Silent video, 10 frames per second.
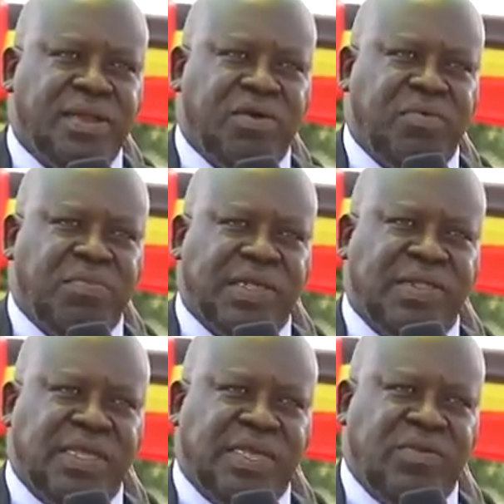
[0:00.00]
Don't mix
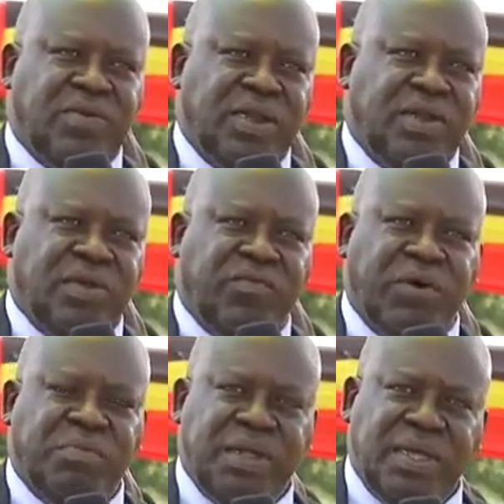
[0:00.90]
the children in your
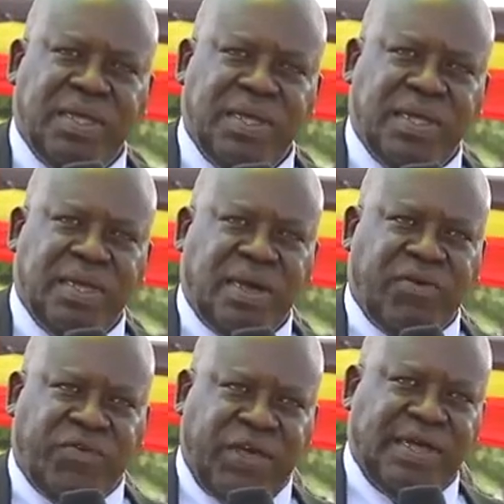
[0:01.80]
family
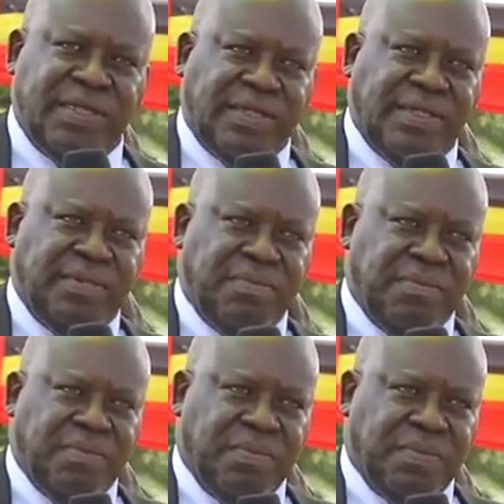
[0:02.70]
affairs.
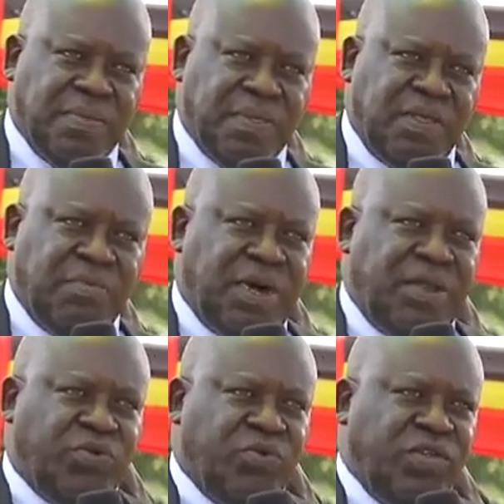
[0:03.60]
This
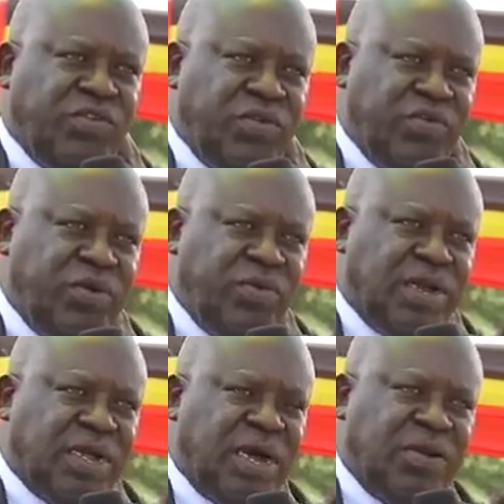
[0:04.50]
man threw his children.
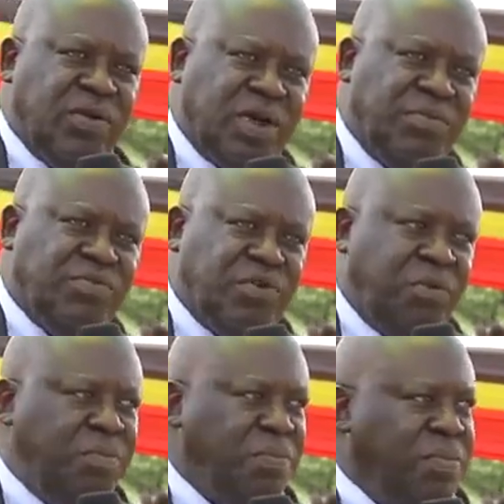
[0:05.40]
When Colonel comes
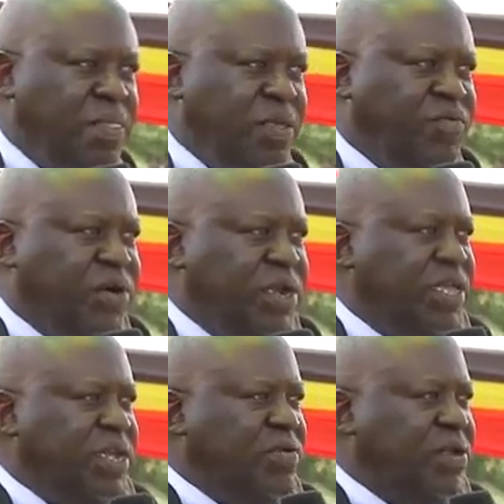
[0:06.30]
home, he found
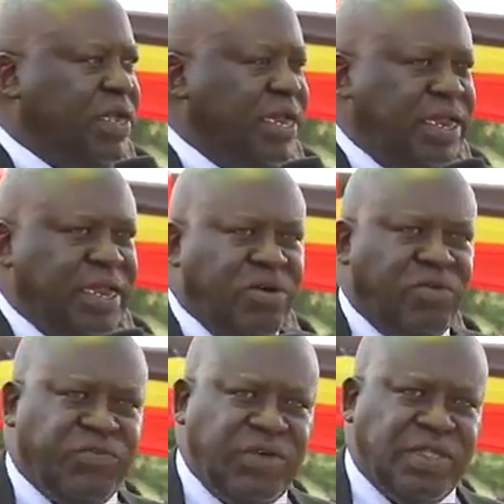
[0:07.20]
the children cleaning the
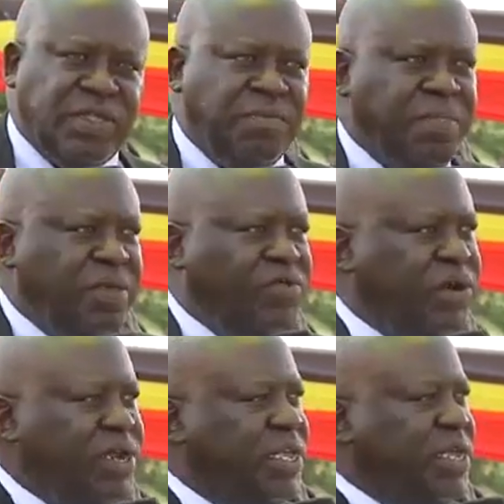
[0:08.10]
office, he
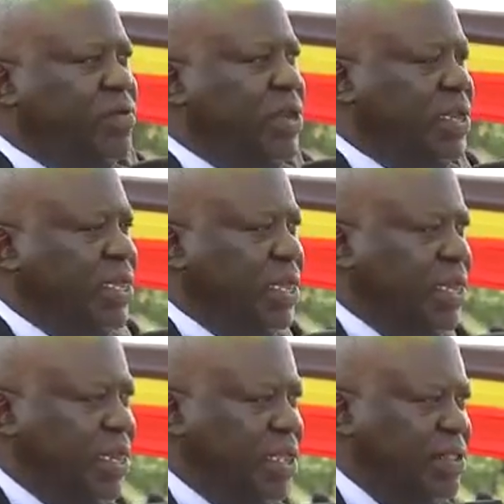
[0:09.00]
found the children
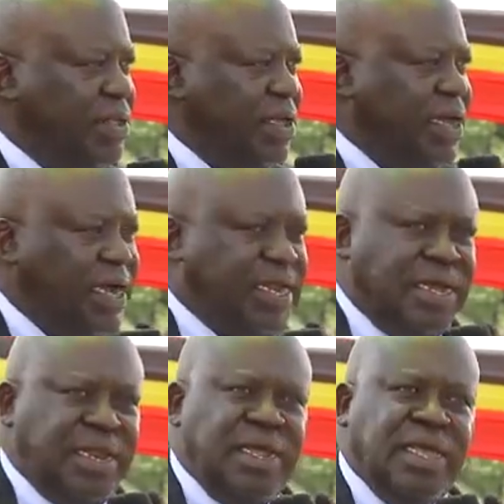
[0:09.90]
digging in his
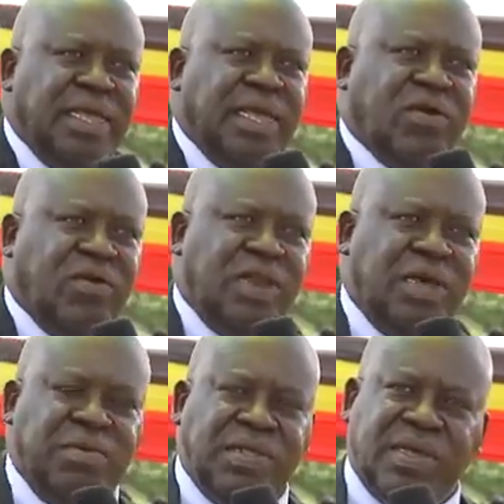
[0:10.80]
garden. He called
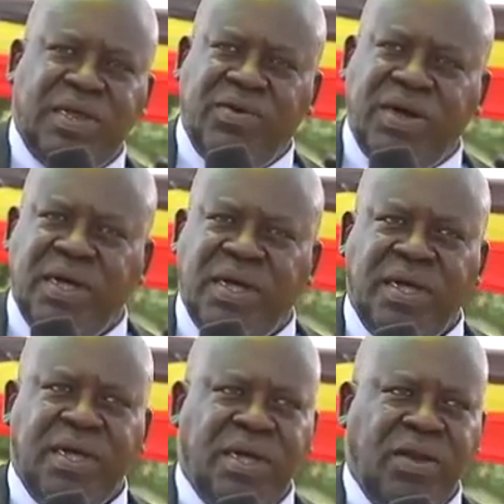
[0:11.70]
them, they said they were
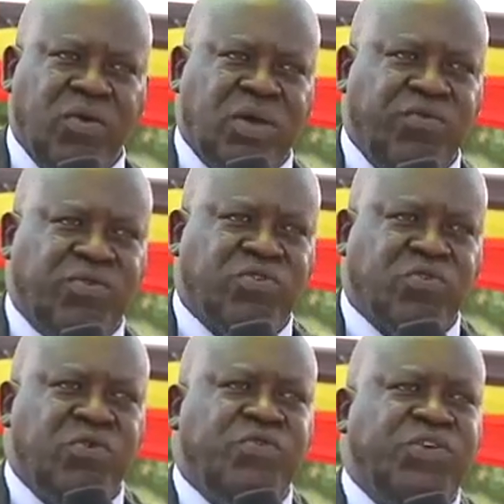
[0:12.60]
looking for
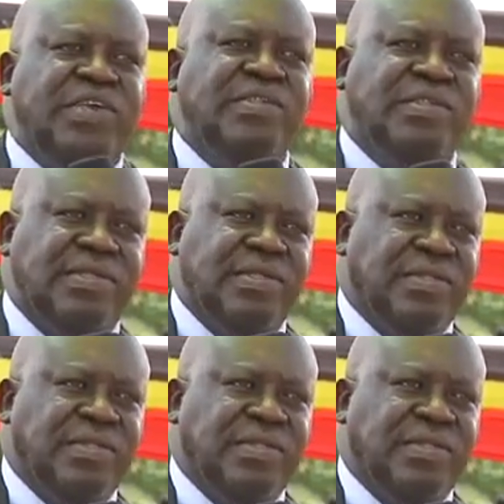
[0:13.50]
school fees.